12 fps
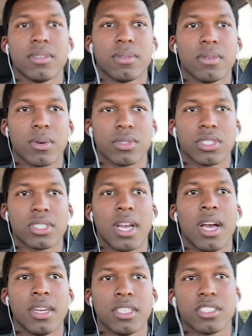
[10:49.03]
or just
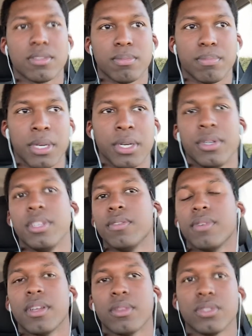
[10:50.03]
Hondas period
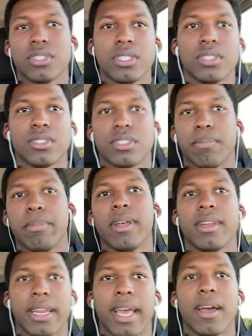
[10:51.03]
around those years
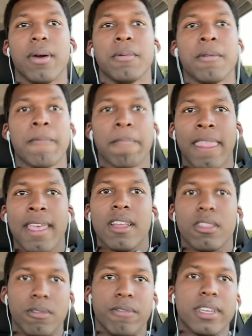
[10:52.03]
and down,
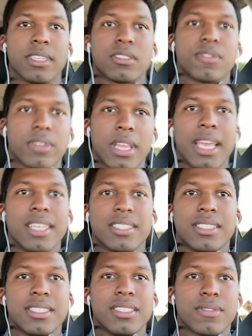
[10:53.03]
the vents for the
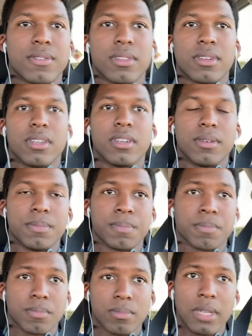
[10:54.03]
ACs, for the
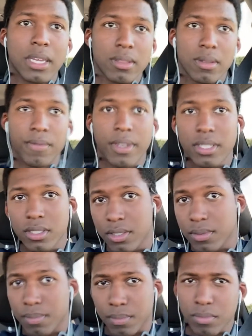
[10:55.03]
like the vents
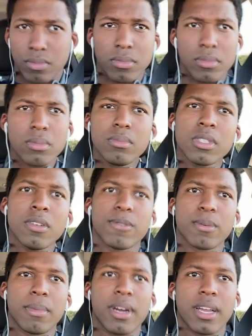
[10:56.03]

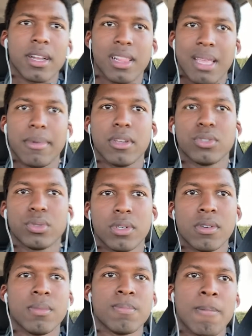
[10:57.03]
for my climate
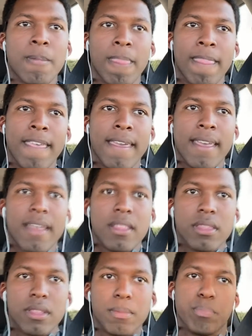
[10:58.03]
control,
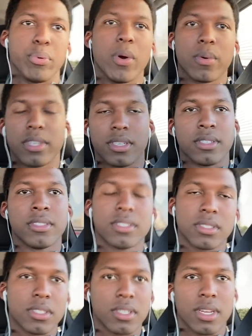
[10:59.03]
they're broken,
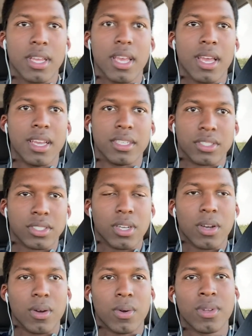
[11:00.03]
and
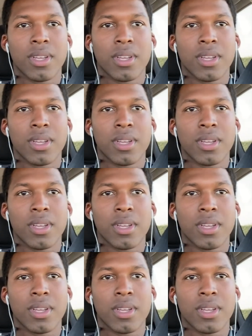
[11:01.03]
so